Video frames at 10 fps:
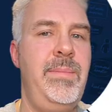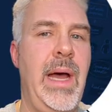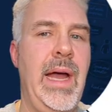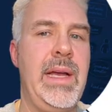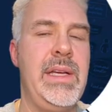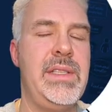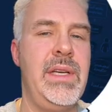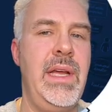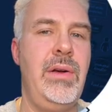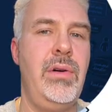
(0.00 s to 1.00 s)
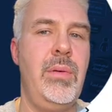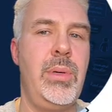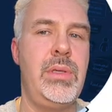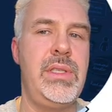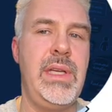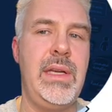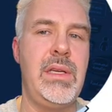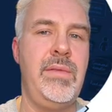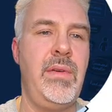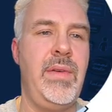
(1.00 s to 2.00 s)
back is an iterable
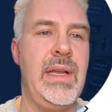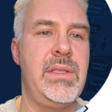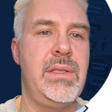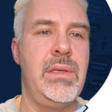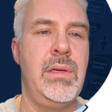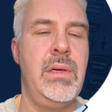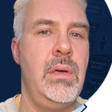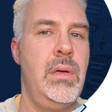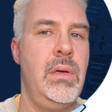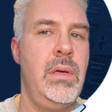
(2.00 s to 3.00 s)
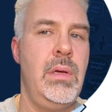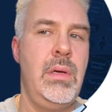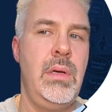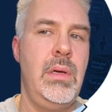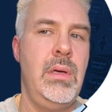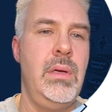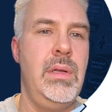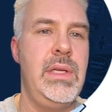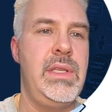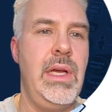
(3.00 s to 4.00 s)
set of events.
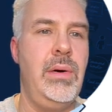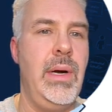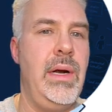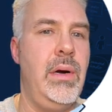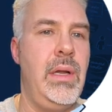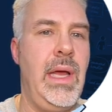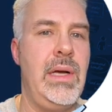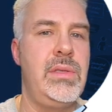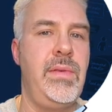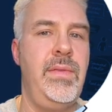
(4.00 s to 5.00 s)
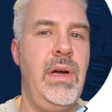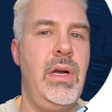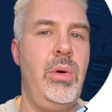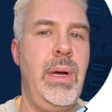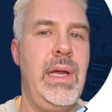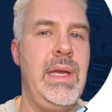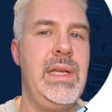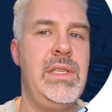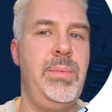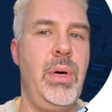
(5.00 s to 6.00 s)
This iterator allows for very quick and
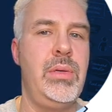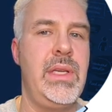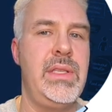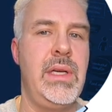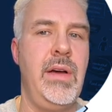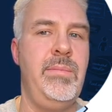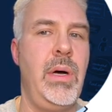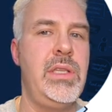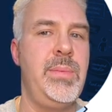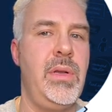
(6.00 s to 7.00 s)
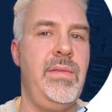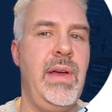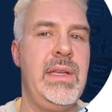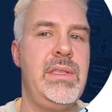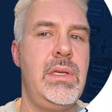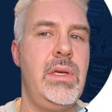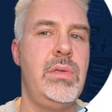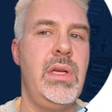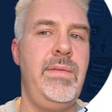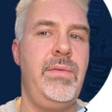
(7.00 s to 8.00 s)
easy processing of multiple events
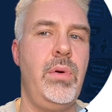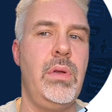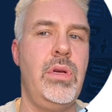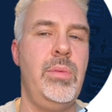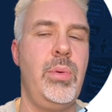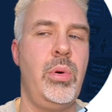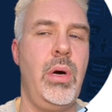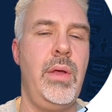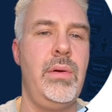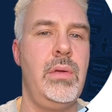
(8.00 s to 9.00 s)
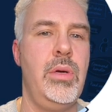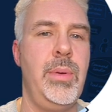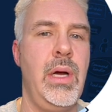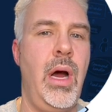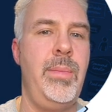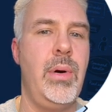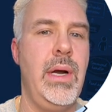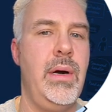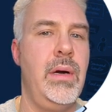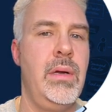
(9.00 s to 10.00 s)
using a for loop or other looping
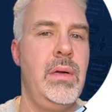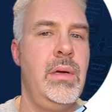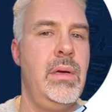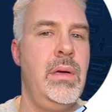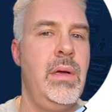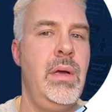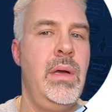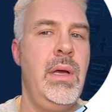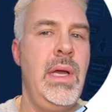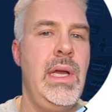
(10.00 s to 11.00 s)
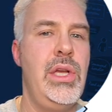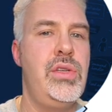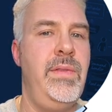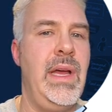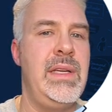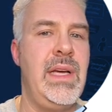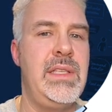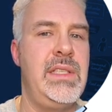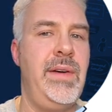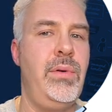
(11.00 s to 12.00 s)
operator. Each event
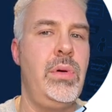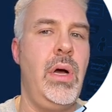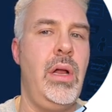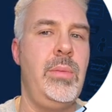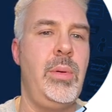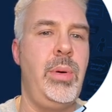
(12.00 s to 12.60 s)
has several callable